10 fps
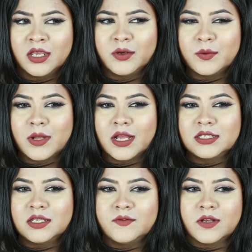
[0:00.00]
you know
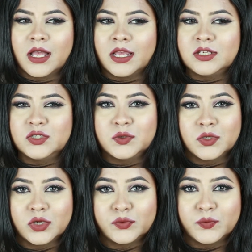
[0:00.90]
what, if I do
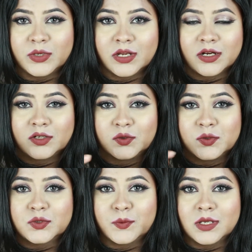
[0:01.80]
not wear
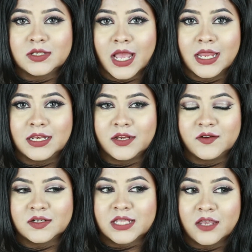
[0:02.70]
those winged
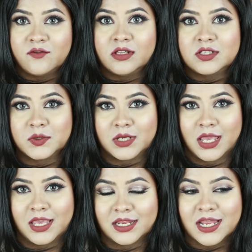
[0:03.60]
eyeliners, I feel so
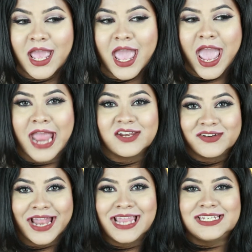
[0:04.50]
naked. And
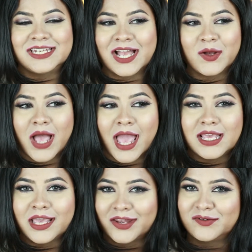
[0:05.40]
right now I
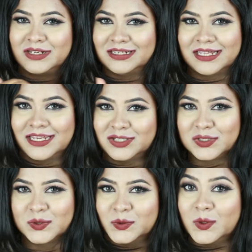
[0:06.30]
can relate
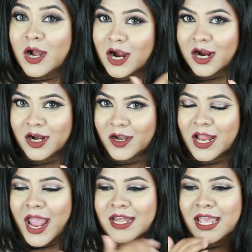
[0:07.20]
to her
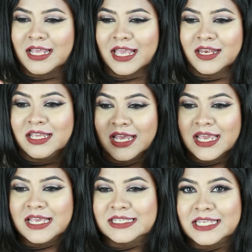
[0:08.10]
and I can
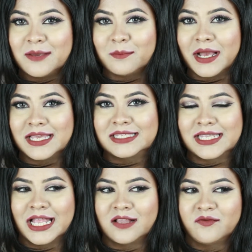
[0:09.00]
see
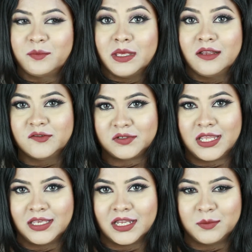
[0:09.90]
myself being
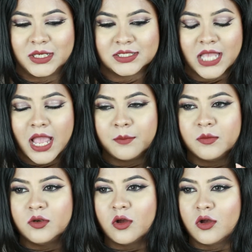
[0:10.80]
naked because
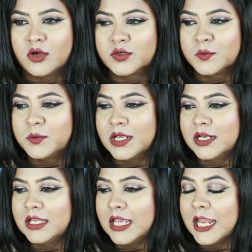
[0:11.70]
I'm not
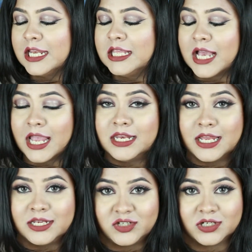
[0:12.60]
wearing any
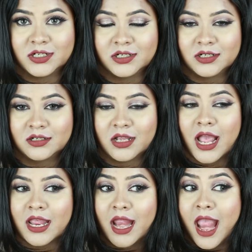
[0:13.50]
highlighter.
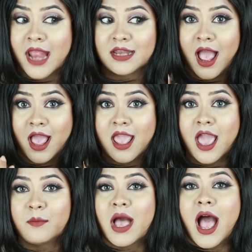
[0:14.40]
I
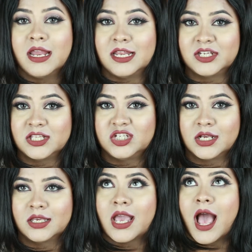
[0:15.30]
am a highlighter
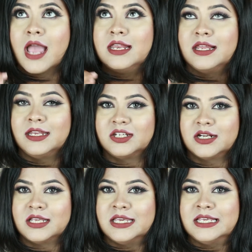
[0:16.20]
junkie.
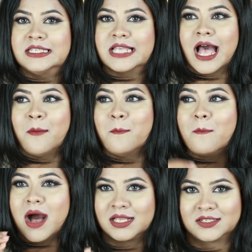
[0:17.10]
Highlighter is a
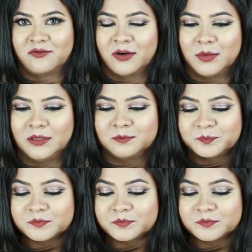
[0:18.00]
must for me.